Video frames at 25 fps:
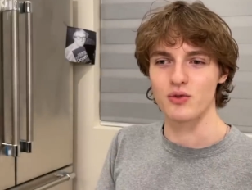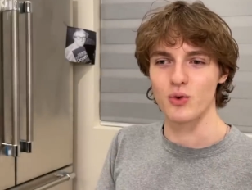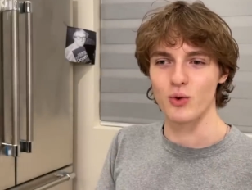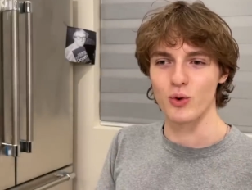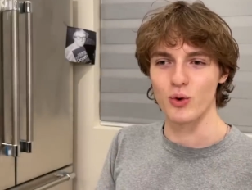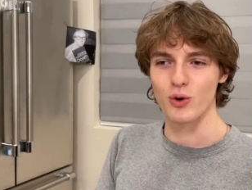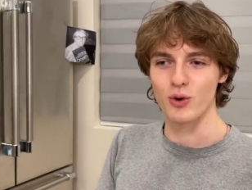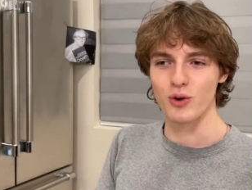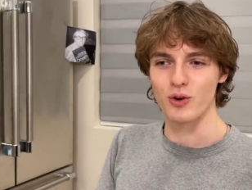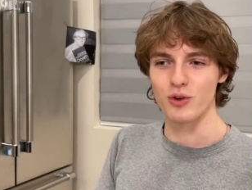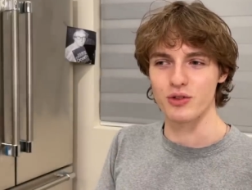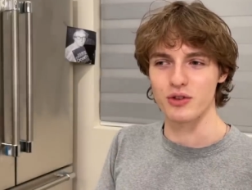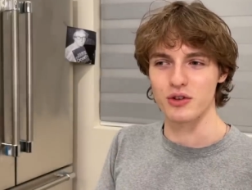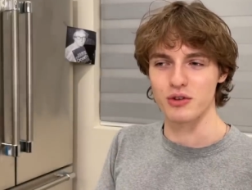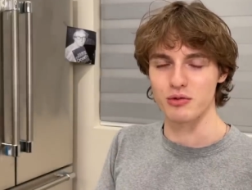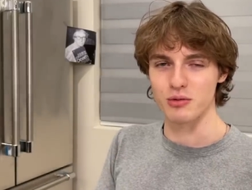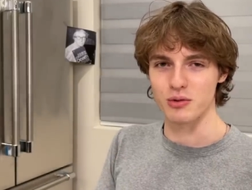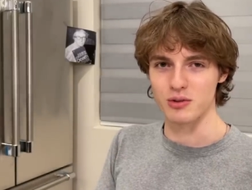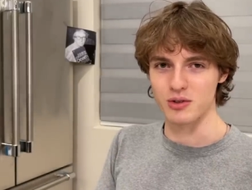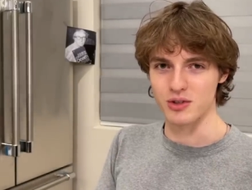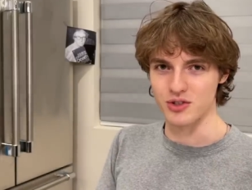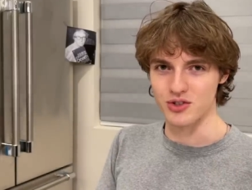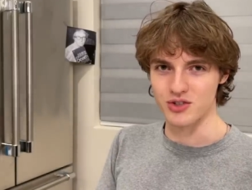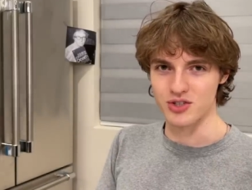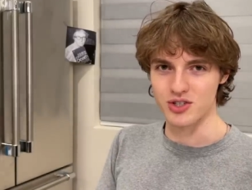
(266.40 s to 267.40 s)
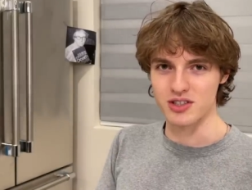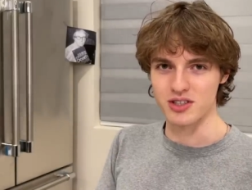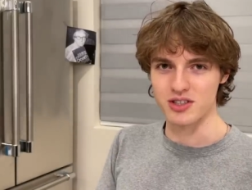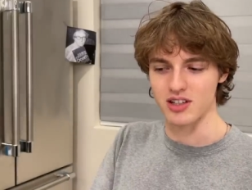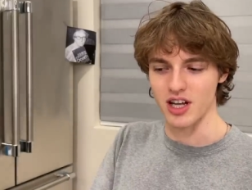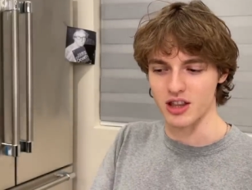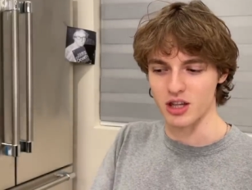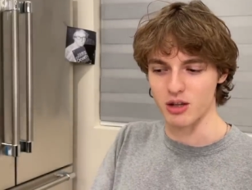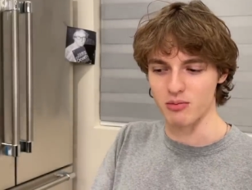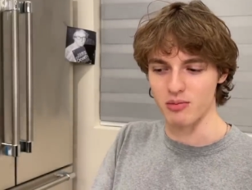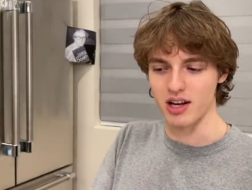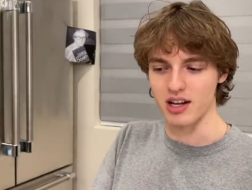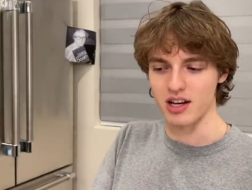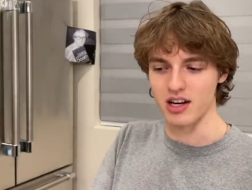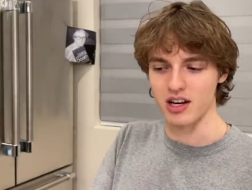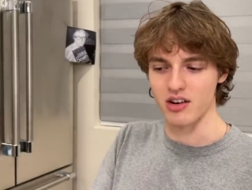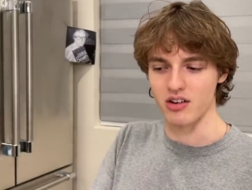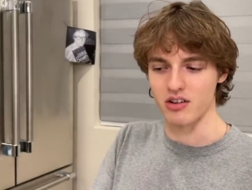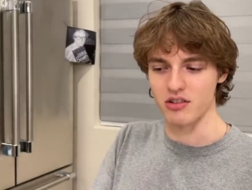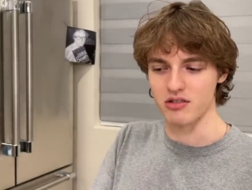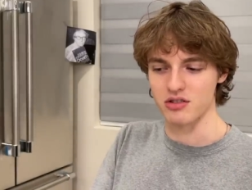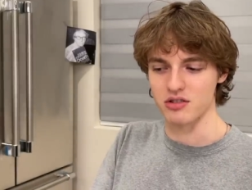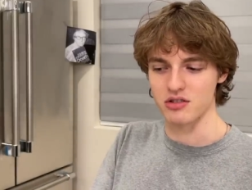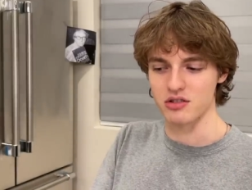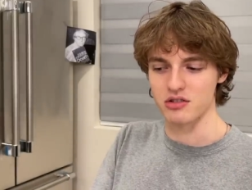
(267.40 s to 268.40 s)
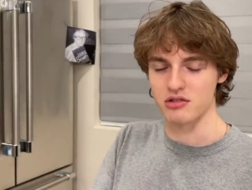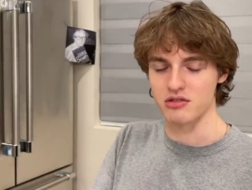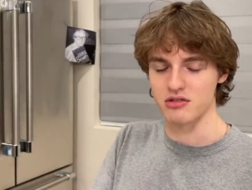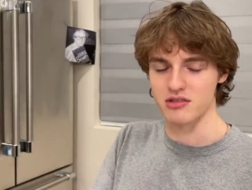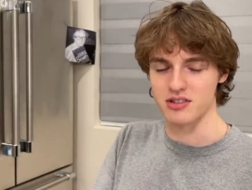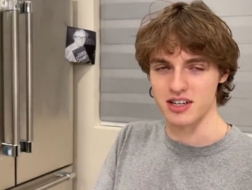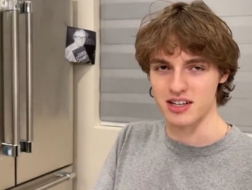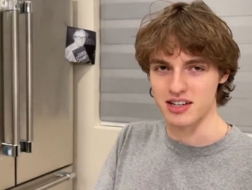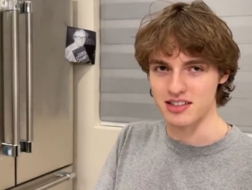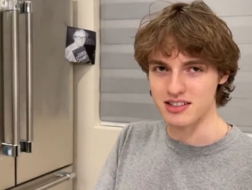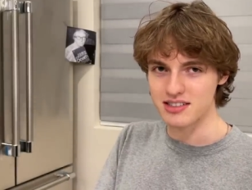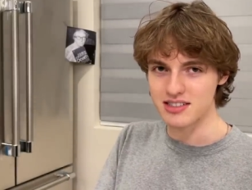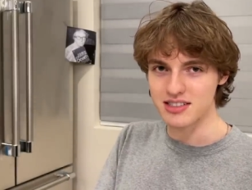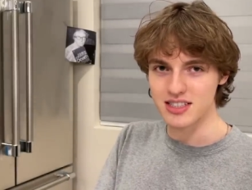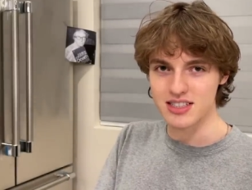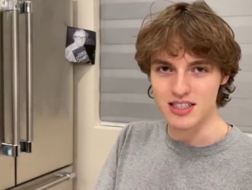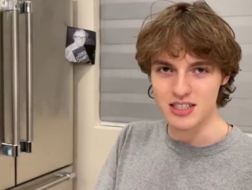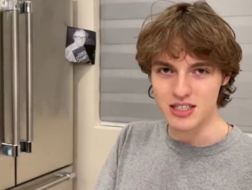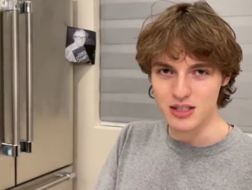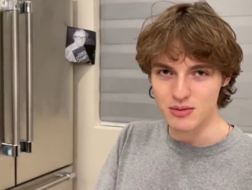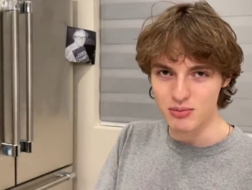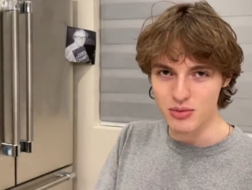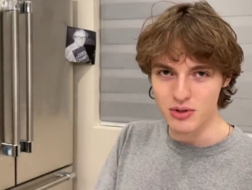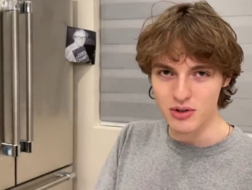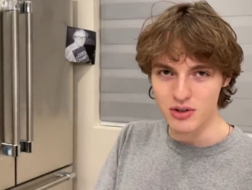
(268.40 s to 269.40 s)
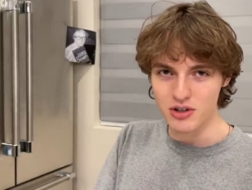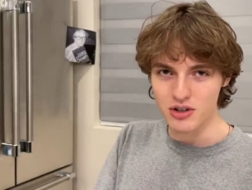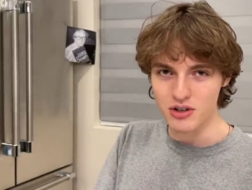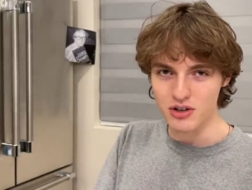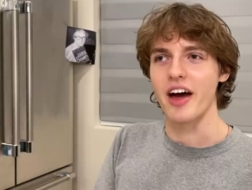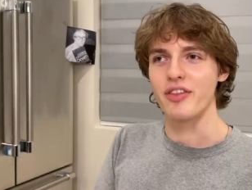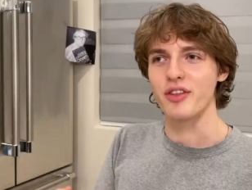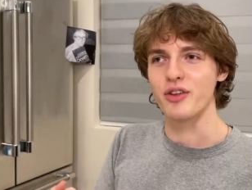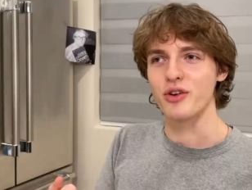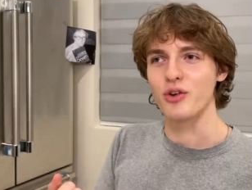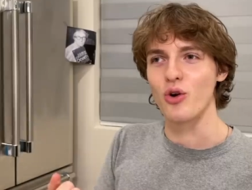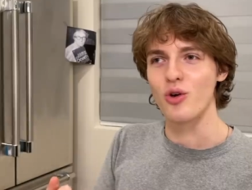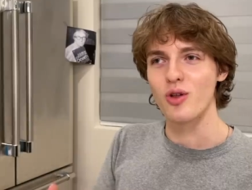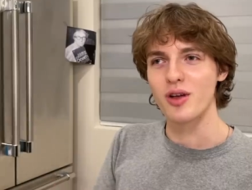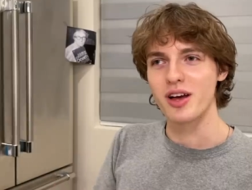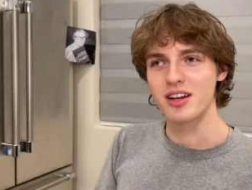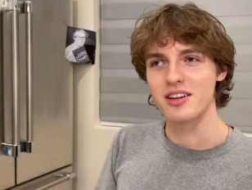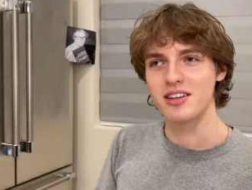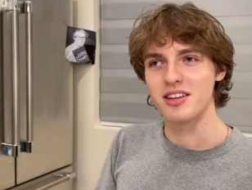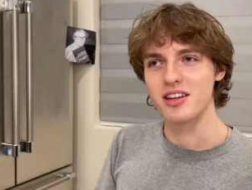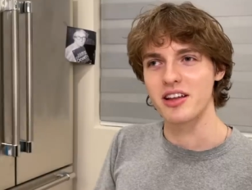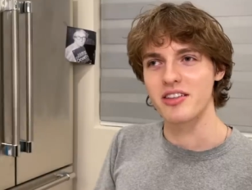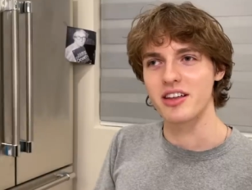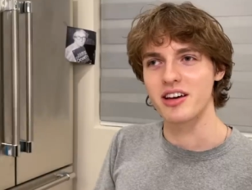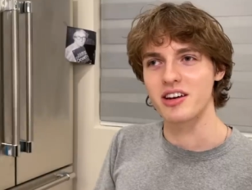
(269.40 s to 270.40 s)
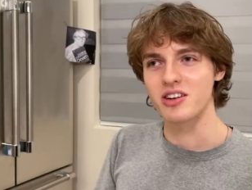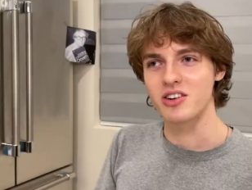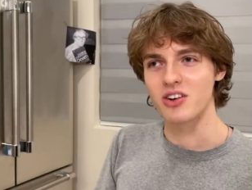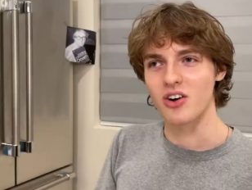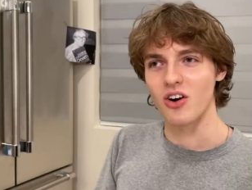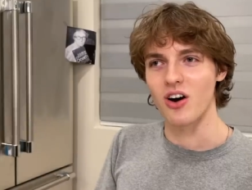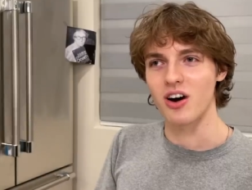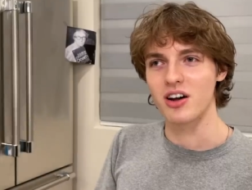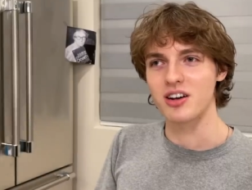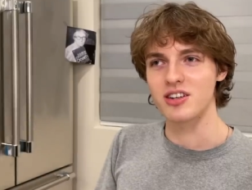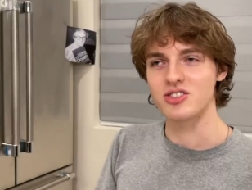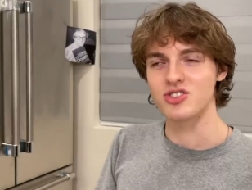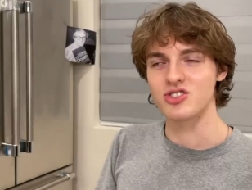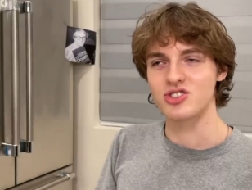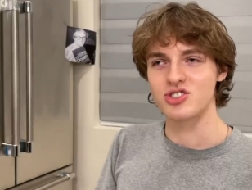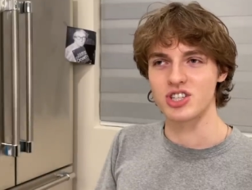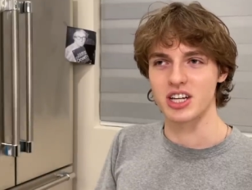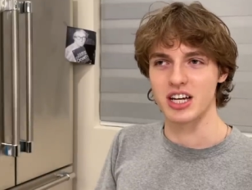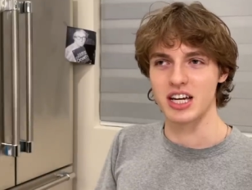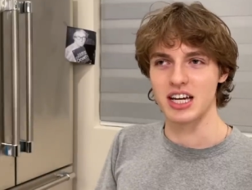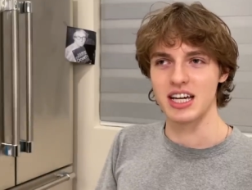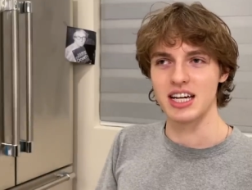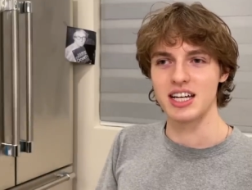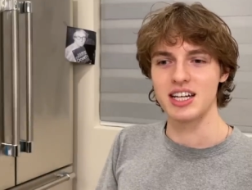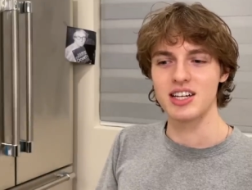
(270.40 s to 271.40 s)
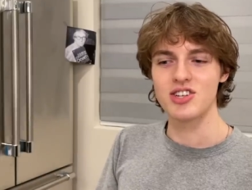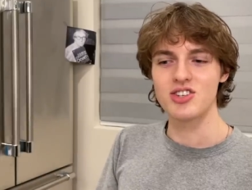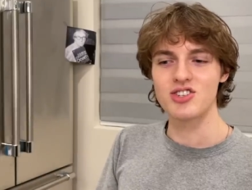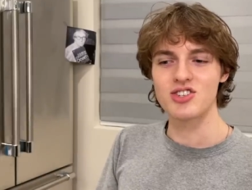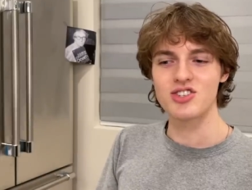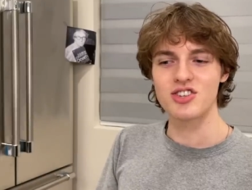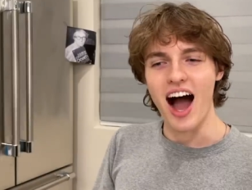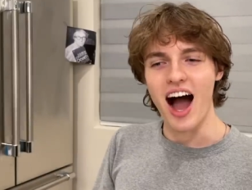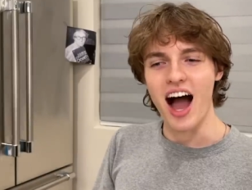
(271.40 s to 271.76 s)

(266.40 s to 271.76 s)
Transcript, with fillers: for the religion that the main character creates in this book and the whole idea that God is change.